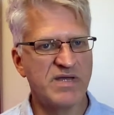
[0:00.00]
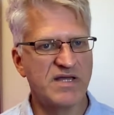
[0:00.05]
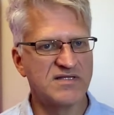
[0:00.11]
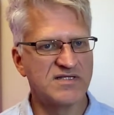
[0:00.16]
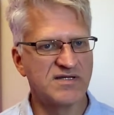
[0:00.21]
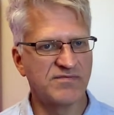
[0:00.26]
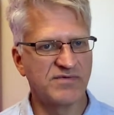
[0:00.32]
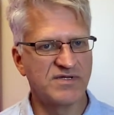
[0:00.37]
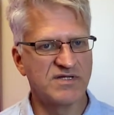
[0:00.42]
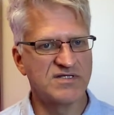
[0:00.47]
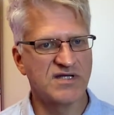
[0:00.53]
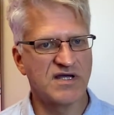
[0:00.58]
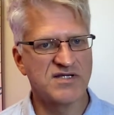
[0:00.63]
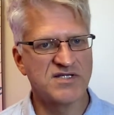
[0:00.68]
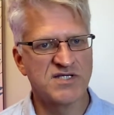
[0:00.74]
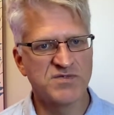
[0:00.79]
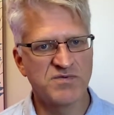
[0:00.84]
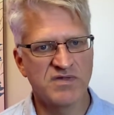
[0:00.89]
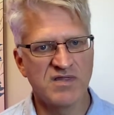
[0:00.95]
He had several
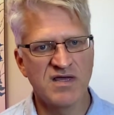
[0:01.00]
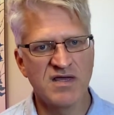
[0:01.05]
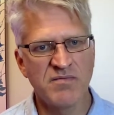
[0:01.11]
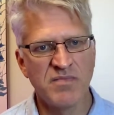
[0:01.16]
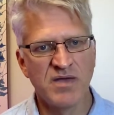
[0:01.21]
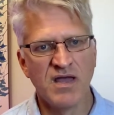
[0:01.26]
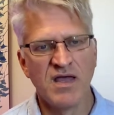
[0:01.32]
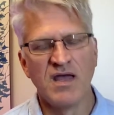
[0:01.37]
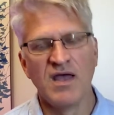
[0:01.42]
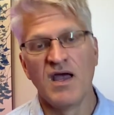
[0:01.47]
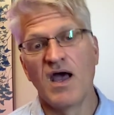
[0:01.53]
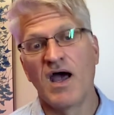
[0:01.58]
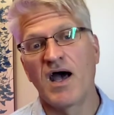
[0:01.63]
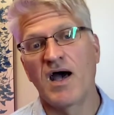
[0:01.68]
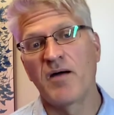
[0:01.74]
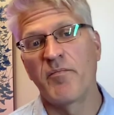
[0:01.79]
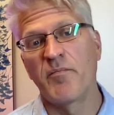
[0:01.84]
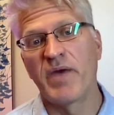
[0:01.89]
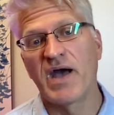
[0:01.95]
discussions with him
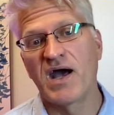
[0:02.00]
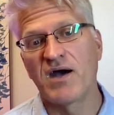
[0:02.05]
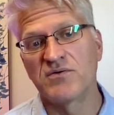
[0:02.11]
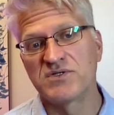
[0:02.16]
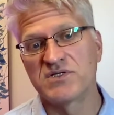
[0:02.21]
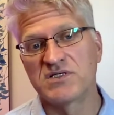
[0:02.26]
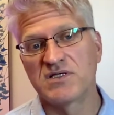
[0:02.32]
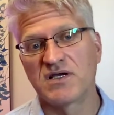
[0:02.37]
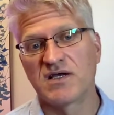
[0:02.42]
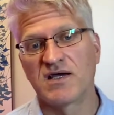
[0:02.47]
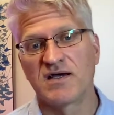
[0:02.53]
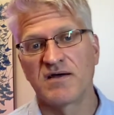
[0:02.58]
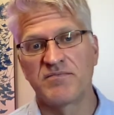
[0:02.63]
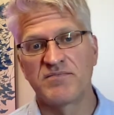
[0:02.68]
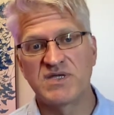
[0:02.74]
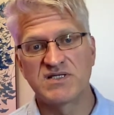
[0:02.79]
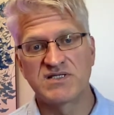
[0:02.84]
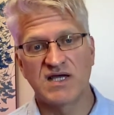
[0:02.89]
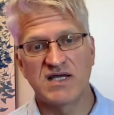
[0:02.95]
about
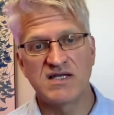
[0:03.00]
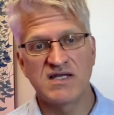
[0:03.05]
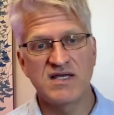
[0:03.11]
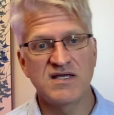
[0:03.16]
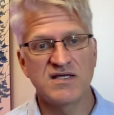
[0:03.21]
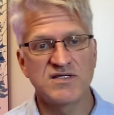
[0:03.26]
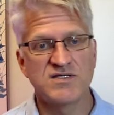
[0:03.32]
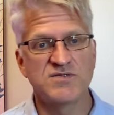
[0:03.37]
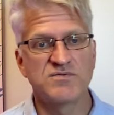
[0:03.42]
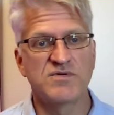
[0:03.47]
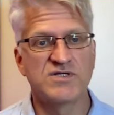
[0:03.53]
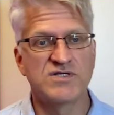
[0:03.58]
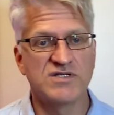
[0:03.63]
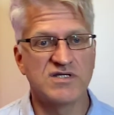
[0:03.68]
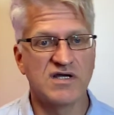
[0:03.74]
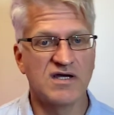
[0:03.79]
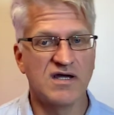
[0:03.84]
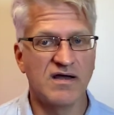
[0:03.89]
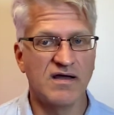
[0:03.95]
these ideas,
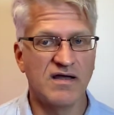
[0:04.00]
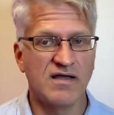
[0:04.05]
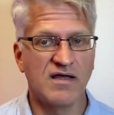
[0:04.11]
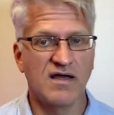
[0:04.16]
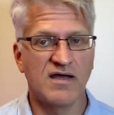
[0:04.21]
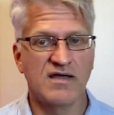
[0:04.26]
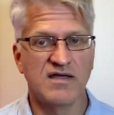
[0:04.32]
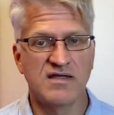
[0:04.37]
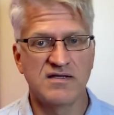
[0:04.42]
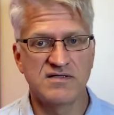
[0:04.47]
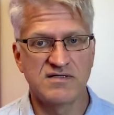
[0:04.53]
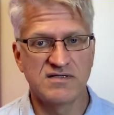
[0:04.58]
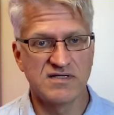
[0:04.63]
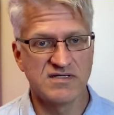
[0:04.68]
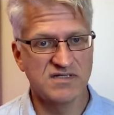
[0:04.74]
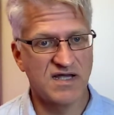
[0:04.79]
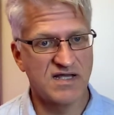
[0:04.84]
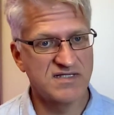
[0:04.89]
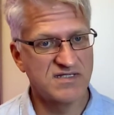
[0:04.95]
which I can
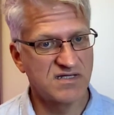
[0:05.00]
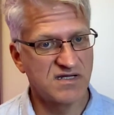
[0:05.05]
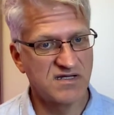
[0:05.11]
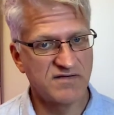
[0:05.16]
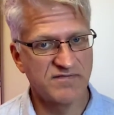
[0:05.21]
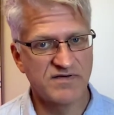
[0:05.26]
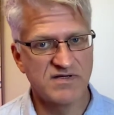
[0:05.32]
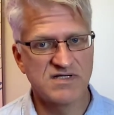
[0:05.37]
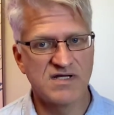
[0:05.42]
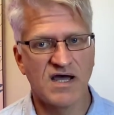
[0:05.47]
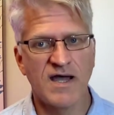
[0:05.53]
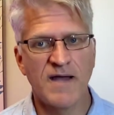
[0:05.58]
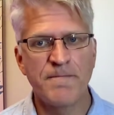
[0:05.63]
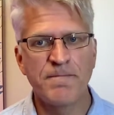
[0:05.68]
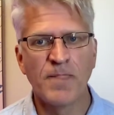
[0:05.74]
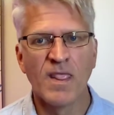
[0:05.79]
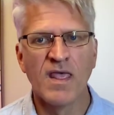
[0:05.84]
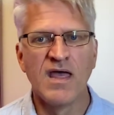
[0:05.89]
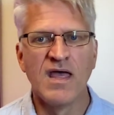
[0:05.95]
discuss at a different time.